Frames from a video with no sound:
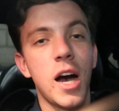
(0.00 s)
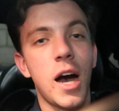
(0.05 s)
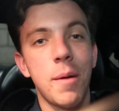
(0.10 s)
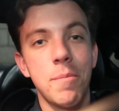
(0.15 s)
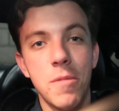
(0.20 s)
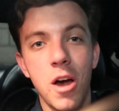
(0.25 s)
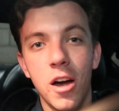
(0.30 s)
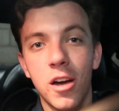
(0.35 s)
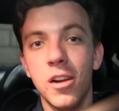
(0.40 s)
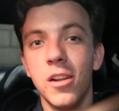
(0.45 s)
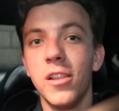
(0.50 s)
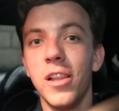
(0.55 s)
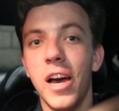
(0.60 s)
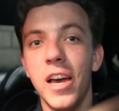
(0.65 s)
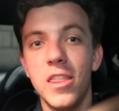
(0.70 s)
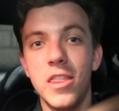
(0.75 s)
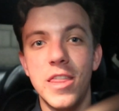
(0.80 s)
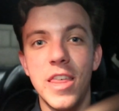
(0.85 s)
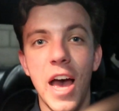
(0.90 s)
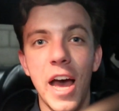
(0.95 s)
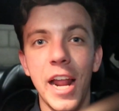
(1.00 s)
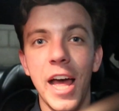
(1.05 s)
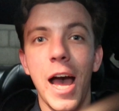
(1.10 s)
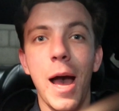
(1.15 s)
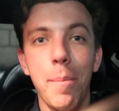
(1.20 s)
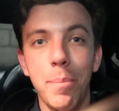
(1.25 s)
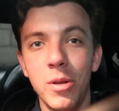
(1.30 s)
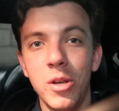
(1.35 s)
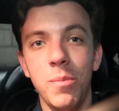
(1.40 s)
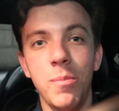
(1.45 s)
I'm not gonna lie, that
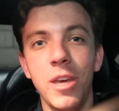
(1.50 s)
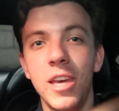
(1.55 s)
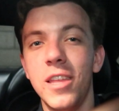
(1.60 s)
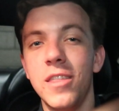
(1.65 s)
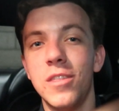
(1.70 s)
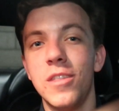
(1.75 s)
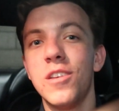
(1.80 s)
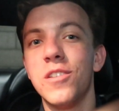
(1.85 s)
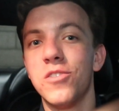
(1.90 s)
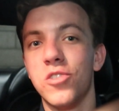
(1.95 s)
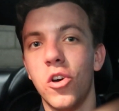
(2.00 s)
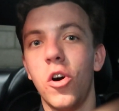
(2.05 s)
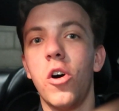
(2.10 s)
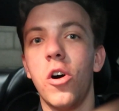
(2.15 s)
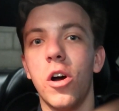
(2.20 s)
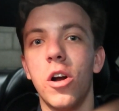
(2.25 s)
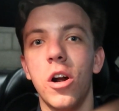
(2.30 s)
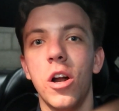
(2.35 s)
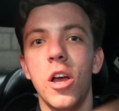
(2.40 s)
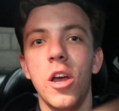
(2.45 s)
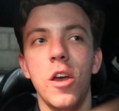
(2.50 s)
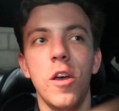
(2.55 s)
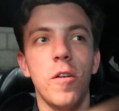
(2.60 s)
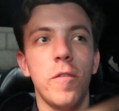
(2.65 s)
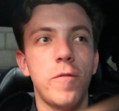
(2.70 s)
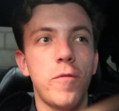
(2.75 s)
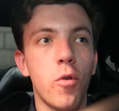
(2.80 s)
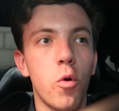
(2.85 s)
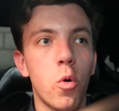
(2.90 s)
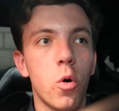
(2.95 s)
happened to me in this car
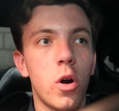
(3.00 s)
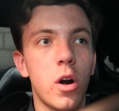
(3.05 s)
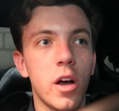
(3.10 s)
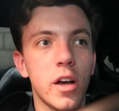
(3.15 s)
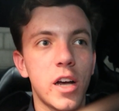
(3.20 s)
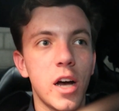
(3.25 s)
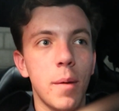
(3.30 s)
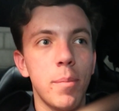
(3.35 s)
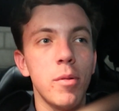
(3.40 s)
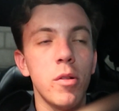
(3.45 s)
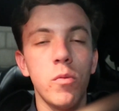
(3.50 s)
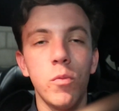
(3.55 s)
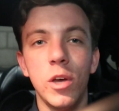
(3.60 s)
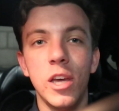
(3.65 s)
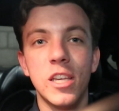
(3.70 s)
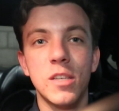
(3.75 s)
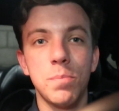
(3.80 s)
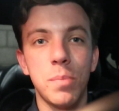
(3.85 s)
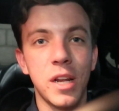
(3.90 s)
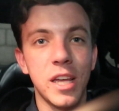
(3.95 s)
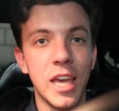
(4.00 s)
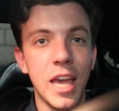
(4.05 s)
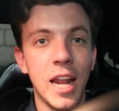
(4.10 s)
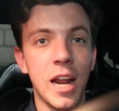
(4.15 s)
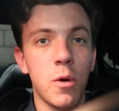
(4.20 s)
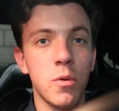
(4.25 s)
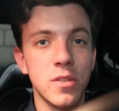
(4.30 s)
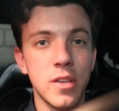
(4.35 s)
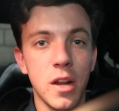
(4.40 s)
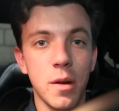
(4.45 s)
for a couple of weeks, but
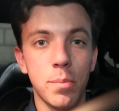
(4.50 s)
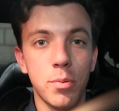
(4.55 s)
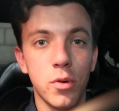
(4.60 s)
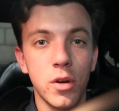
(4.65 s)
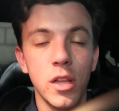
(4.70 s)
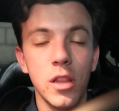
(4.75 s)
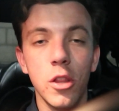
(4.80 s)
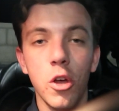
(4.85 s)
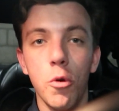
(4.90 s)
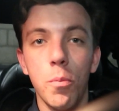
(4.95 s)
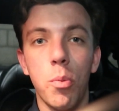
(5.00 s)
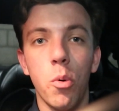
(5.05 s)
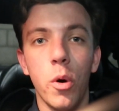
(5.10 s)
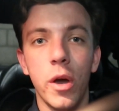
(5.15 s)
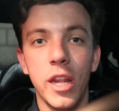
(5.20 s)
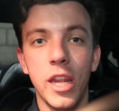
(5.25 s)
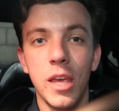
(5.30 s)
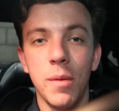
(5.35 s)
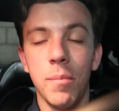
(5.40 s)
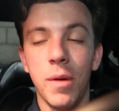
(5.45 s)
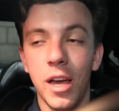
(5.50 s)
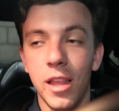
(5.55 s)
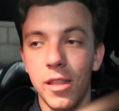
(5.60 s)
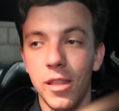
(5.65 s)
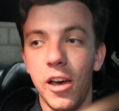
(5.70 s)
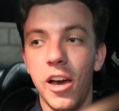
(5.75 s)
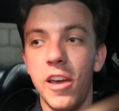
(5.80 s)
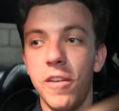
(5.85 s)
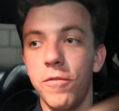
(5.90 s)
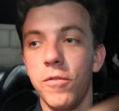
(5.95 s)
again, I was at a pretty low point in my
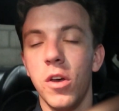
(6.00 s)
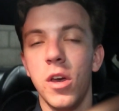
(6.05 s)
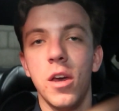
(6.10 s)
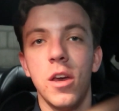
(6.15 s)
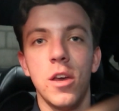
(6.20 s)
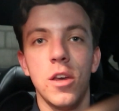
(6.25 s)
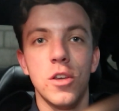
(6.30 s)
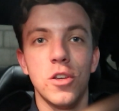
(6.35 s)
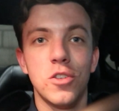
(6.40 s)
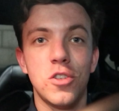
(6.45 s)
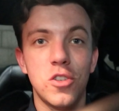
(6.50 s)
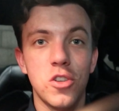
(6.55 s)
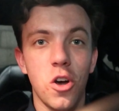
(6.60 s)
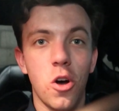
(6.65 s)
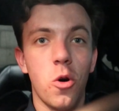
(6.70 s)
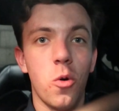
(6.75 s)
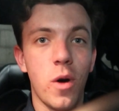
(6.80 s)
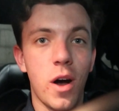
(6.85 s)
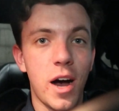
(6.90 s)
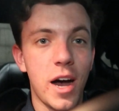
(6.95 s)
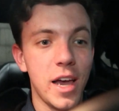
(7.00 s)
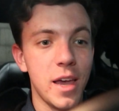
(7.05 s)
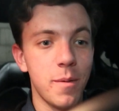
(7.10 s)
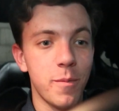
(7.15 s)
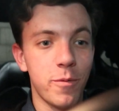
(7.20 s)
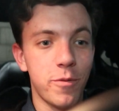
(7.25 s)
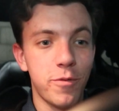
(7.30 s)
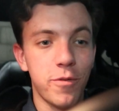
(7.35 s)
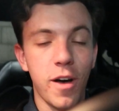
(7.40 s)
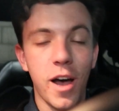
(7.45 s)
life. So I
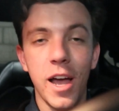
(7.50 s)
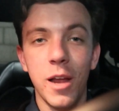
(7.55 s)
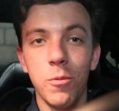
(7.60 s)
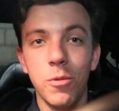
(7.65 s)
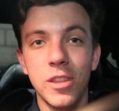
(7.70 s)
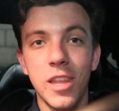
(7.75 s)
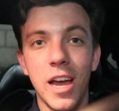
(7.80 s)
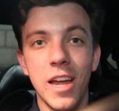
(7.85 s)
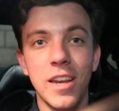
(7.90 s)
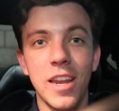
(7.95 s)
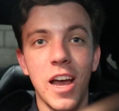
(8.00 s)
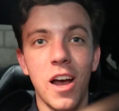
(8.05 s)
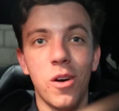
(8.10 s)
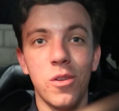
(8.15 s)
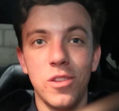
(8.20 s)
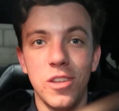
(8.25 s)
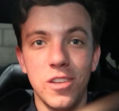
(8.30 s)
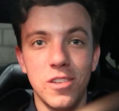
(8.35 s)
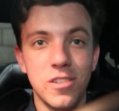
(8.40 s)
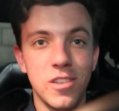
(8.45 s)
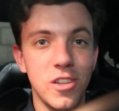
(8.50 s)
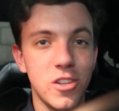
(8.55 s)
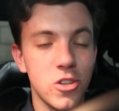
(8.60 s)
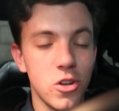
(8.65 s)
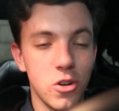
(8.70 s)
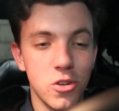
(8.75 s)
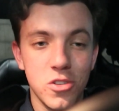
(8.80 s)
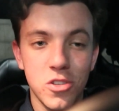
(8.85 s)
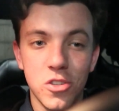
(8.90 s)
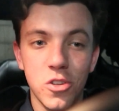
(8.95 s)
am fine with that now. These seats
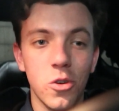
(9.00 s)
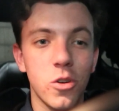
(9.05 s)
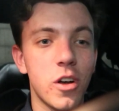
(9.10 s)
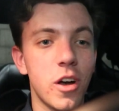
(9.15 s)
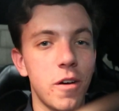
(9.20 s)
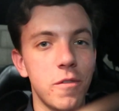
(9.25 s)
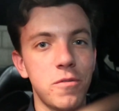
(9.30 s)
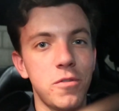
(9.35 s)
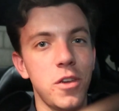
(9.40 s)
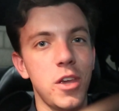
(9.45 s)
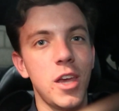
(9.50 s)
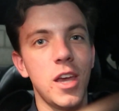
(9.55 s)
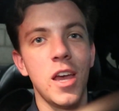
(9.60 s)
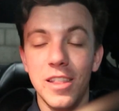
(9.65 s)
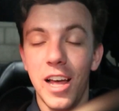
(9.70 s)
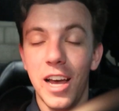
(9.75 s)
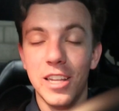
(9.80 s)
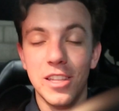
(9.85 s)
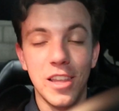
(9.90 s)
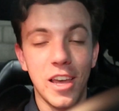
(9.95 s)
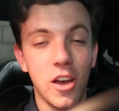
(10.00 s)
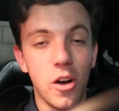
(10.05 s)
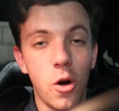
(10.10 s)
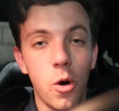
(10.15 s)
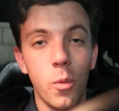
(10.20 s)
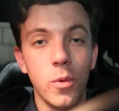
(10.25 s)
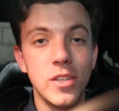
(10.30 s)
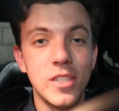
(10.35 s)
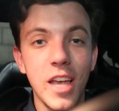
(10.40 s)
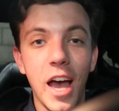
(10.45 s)
are still comfy like they
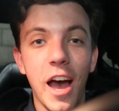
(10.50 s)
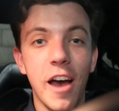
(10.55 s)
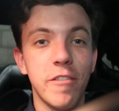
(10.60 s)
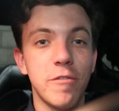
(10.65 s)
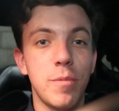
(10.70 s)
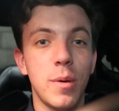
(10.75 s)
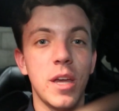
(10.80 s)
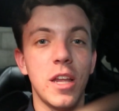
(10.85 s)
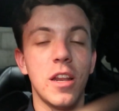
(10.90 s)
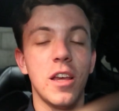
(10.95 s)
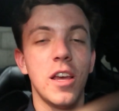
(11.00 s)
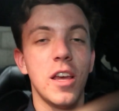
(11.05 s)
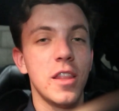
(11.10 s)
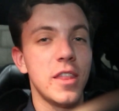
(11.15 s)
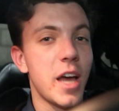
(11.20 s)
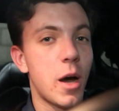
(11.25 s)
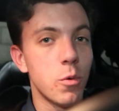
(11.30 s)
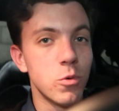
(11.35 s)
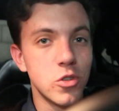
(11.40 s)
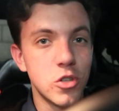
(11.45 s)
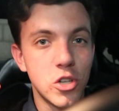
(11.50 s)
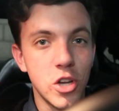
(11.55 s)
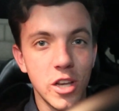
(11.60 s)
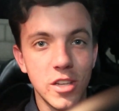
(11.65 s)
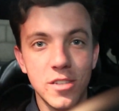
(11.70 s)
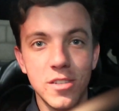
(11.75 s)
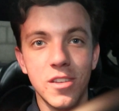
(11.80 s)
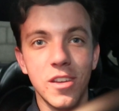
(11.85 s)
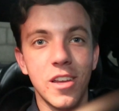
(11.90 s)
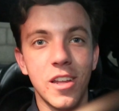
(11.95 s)
always have been. That was
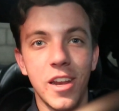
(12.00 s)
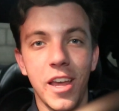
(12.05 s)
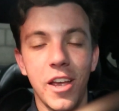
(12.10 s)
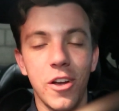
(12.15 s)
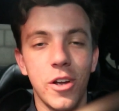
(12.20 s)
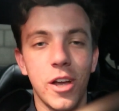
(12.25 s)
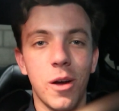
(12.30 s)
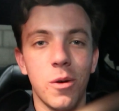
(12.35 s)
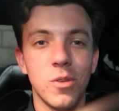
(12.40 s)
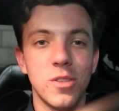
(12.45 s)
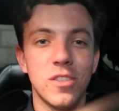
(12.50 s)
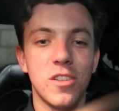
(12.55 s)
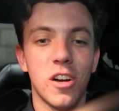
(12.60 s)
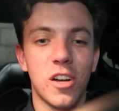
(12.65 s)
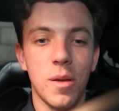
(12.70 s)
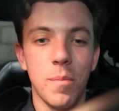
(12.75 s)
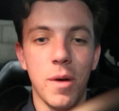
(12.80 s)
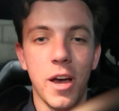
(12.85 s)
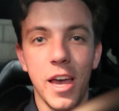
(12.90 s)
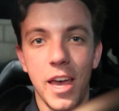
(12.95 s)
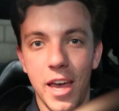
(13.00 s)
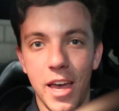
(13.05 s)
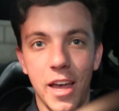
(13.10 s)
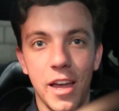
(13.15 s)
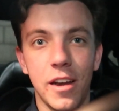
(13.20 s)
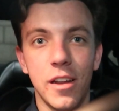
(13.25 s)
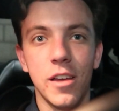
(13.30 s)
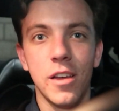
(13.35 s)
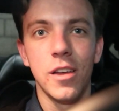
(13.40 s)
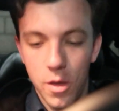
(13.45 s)
just an area I was stuck in my
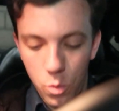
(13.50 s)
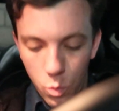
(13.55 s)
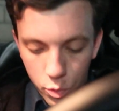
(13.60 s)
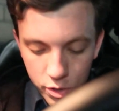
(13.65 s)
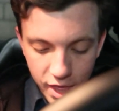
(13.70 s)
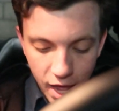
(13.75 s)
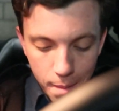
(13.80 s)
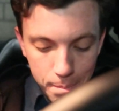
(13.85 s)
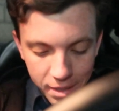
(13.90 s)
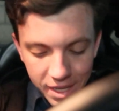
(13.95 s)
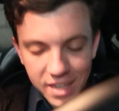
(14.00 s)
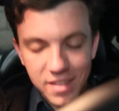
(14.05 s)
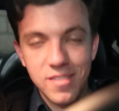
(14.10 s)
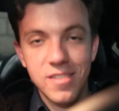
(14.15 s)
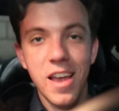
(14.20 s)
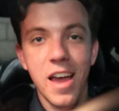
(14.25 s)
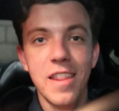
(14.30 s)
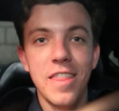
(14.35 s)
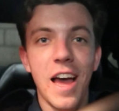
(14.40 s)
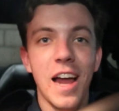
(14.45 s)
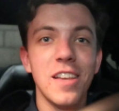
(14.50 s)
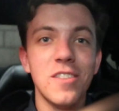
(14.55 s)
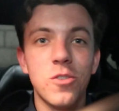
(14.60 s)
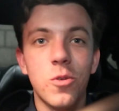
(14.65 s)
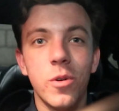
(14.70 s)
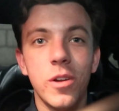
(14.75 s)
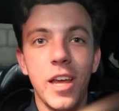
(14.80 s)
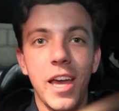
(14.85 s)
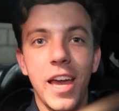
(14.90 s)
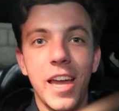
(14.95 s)
head. With that being said, that is
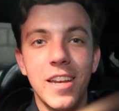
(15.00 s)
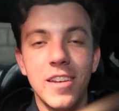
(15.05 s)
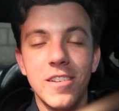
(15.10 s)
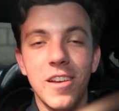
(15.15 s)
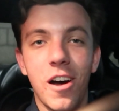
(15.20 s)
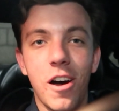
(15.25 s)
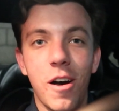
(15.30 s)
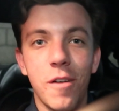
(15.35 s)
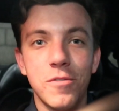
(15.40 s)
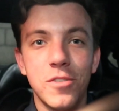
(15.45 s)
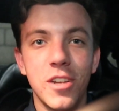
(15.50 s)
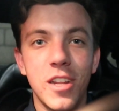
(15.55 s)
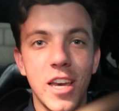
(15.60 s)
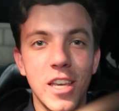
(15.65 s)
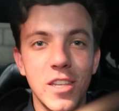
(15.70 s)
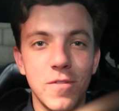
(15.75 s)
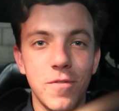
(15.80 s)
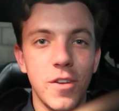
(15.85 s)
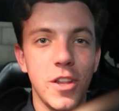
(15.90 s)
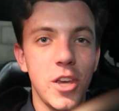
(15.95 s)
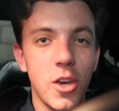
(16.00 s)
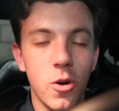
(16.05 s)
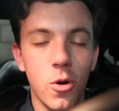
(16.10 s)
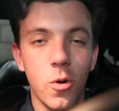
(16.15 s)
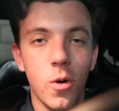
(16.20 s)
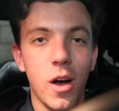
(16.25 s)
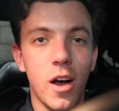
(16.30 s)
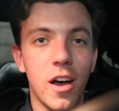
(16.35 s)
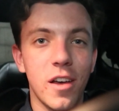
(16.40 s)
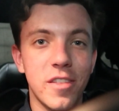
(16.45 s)
going to end off today's
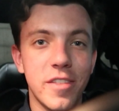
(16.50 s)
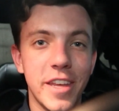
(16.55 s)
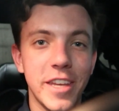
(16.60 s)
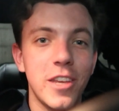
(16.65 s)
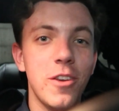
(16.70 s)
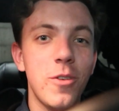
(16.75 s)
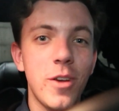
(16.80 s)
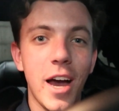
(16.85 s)
video. Thank you